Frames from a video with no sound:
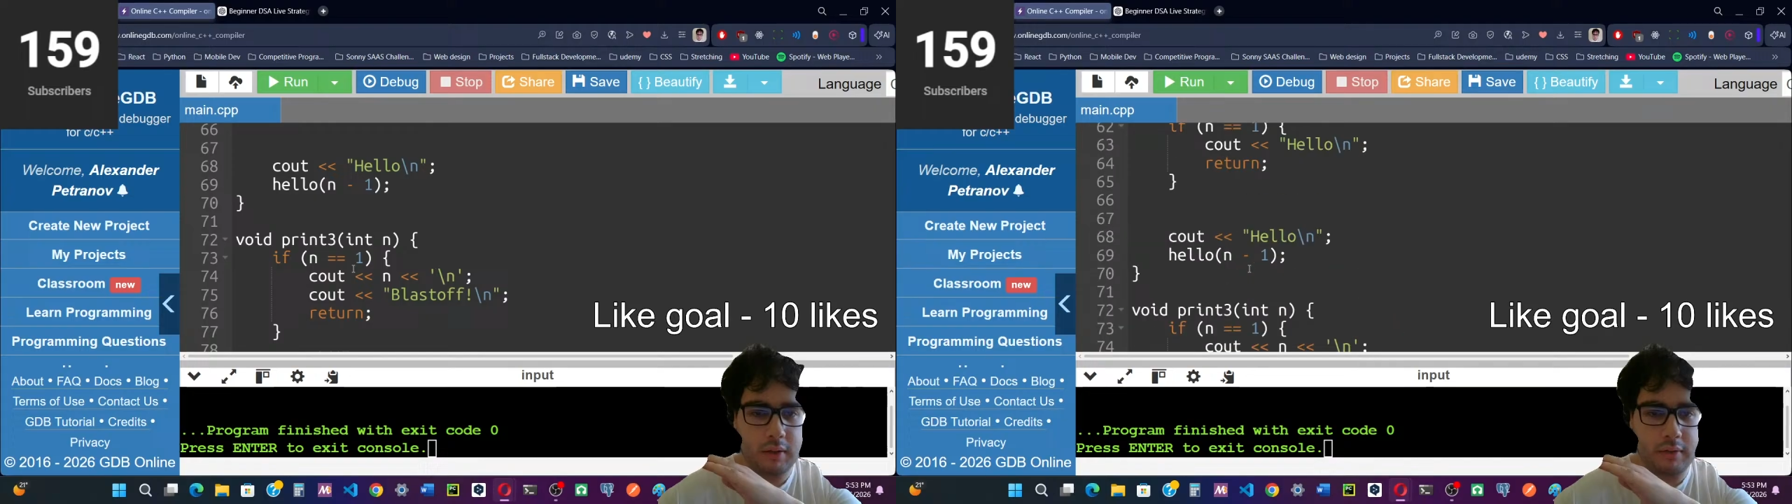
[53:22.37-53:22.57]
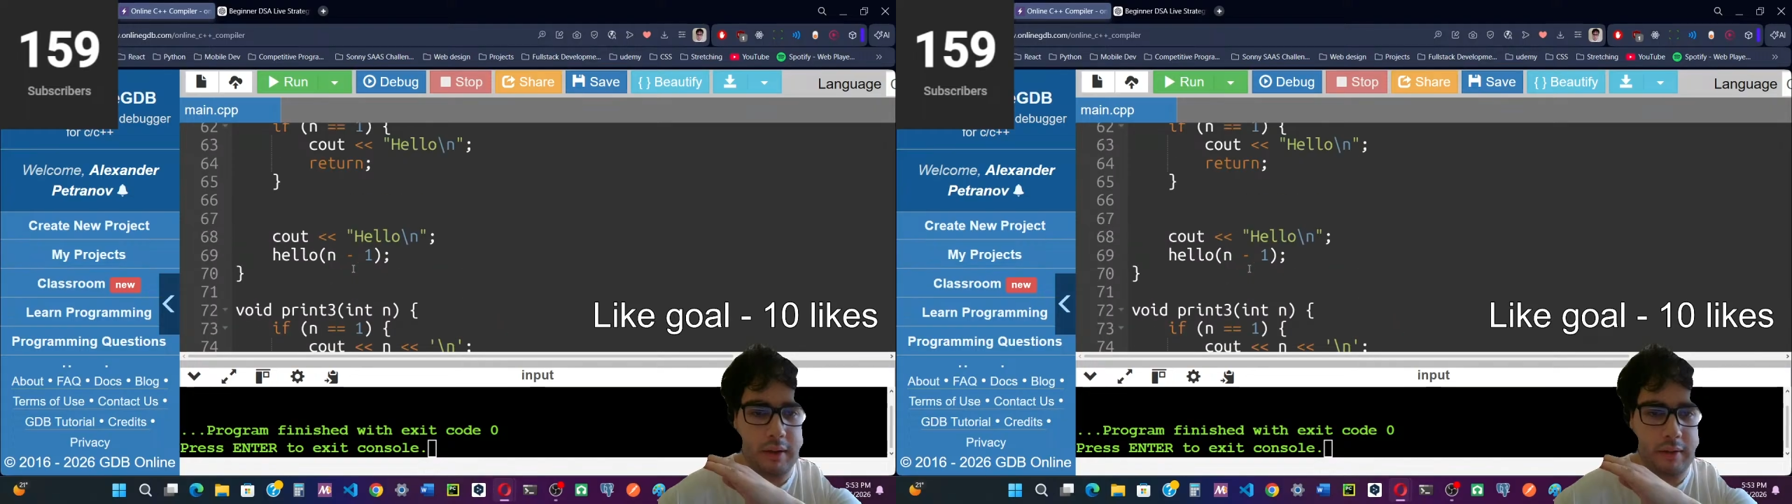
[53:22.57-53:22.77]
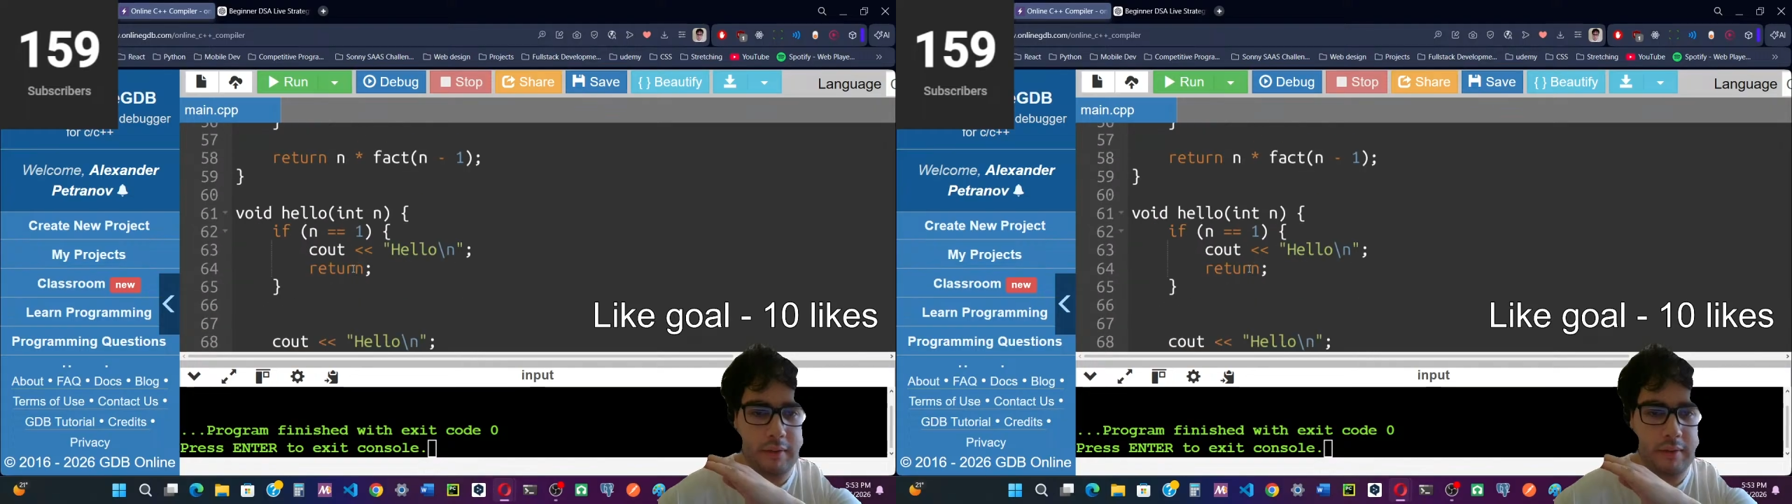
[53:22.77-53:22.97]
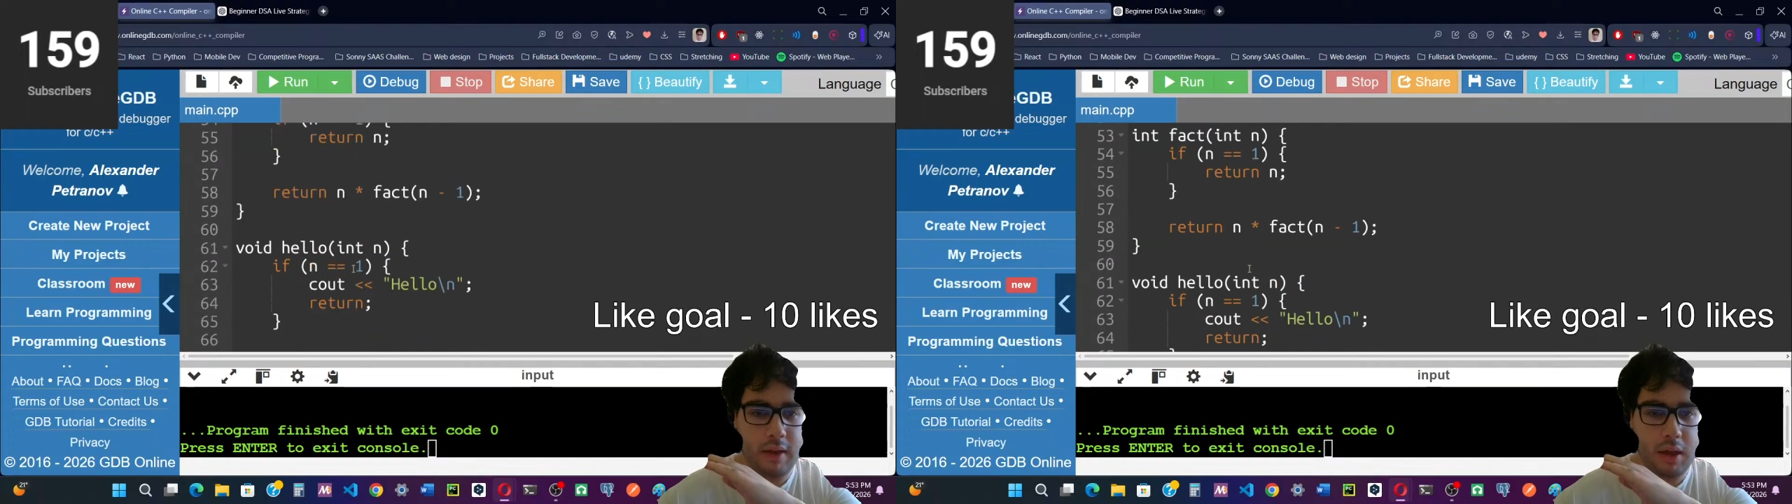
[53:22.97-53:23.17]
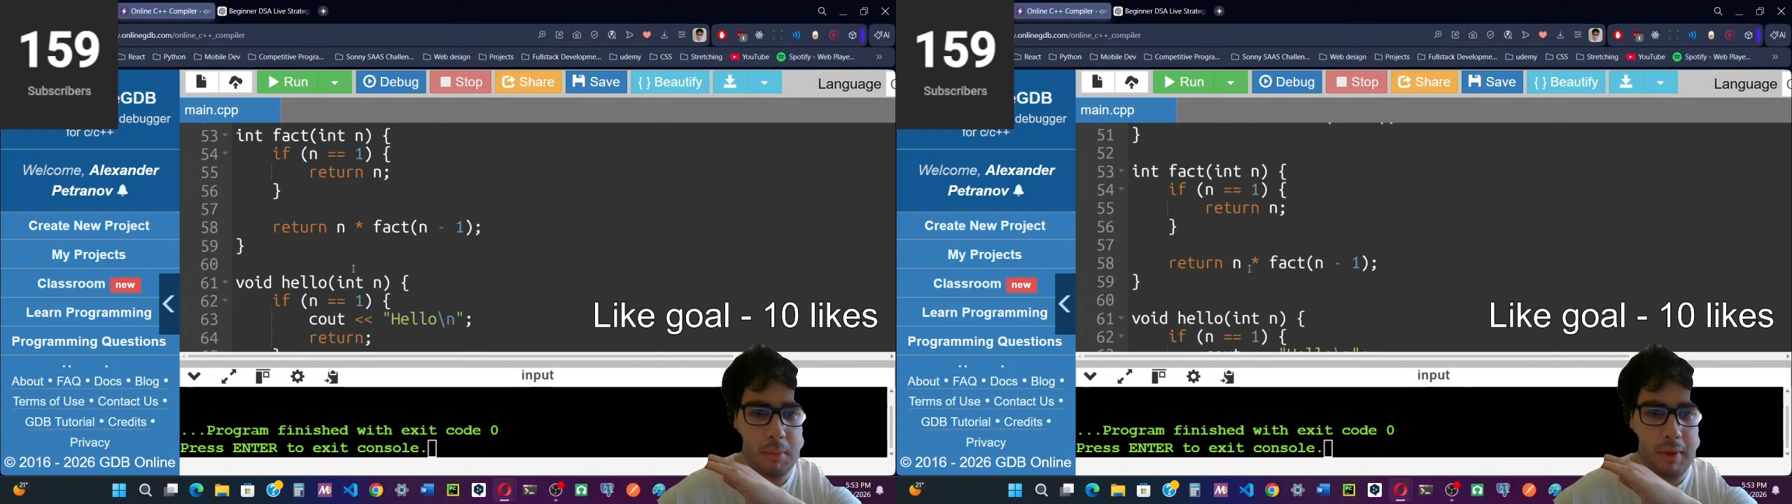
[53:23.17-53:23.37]
the
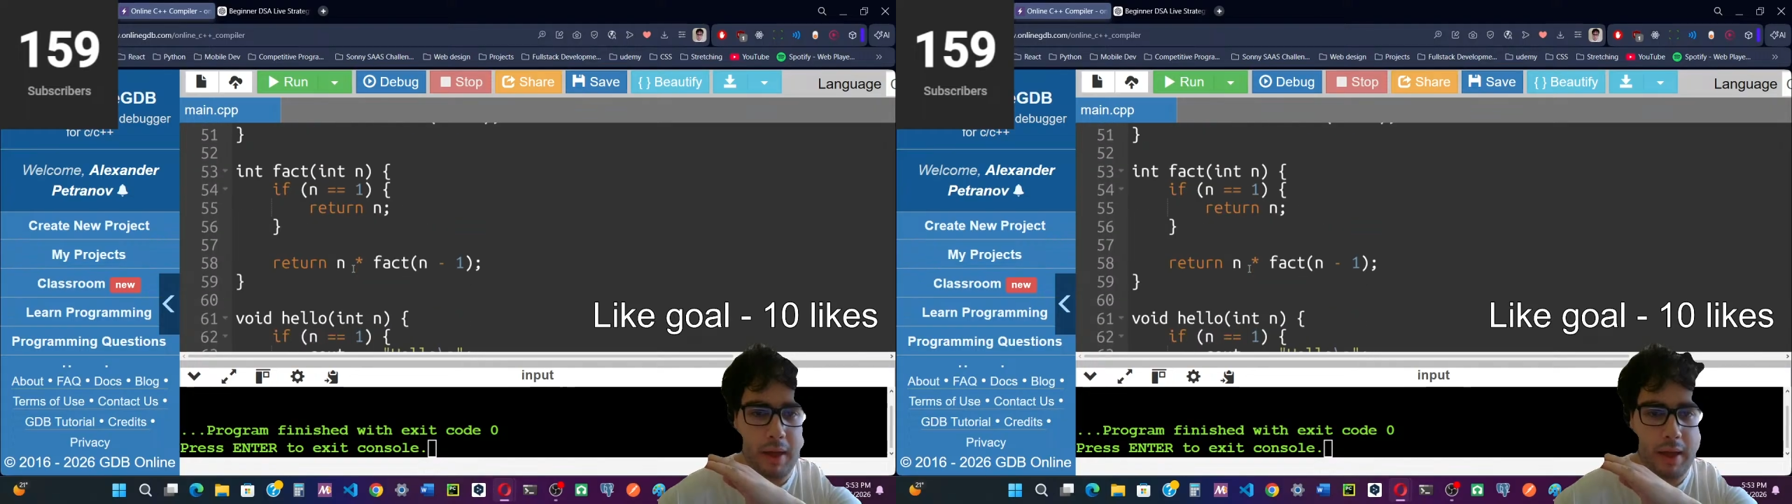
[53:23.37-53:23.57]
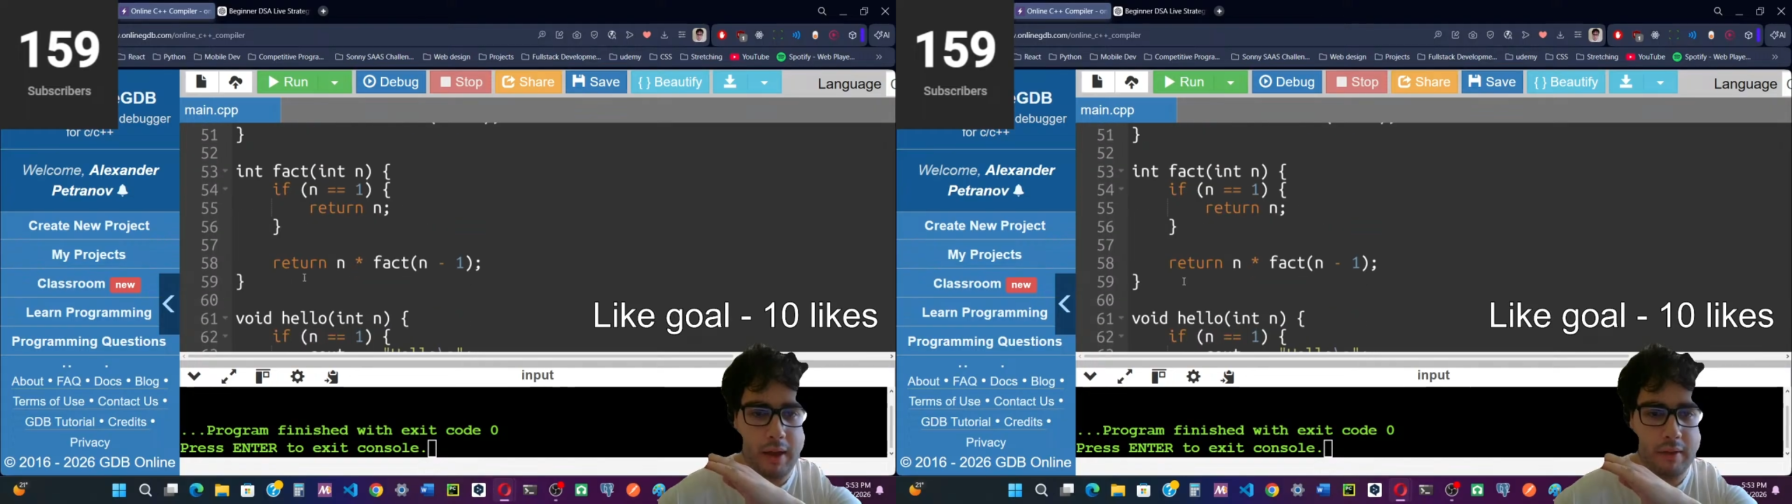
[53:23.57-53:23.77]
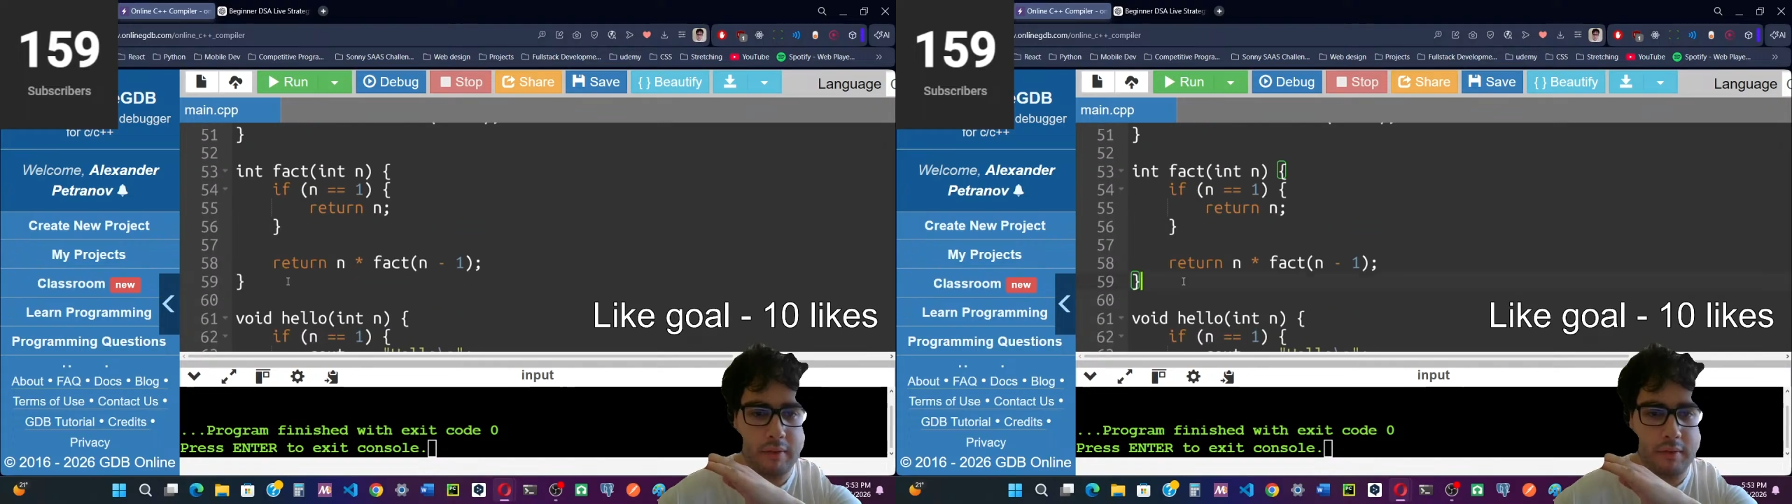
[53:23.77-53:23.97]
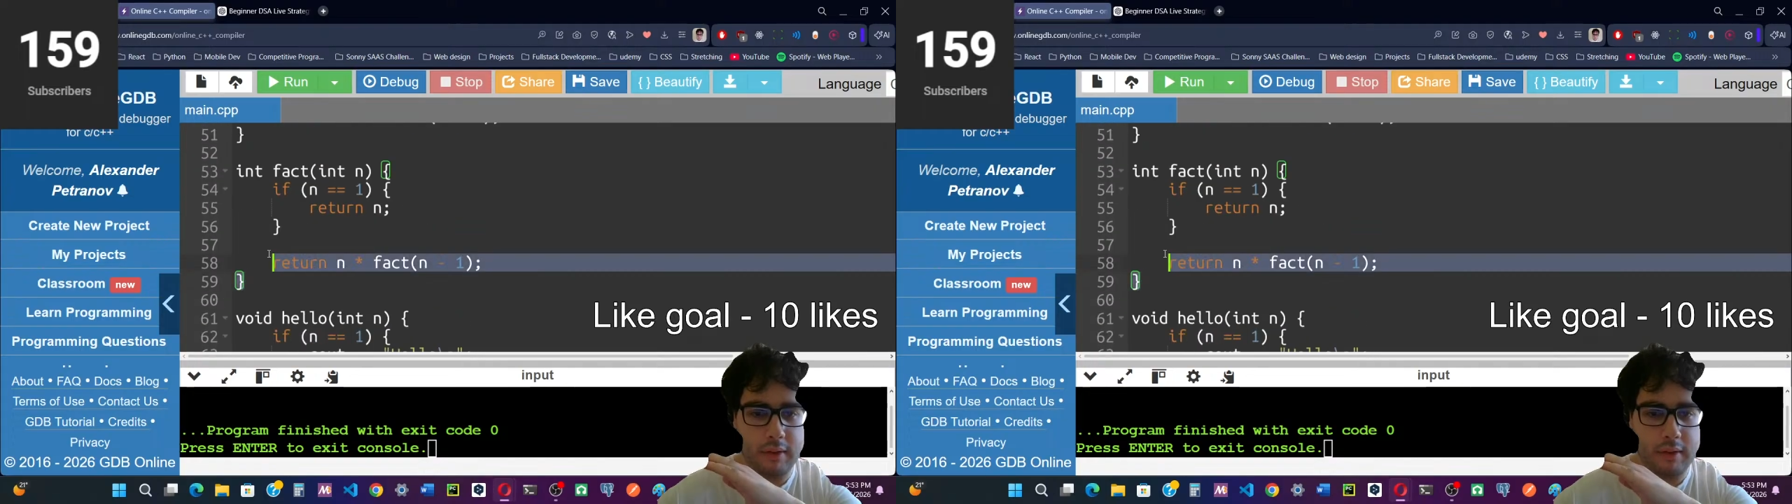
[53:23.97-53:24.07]
same as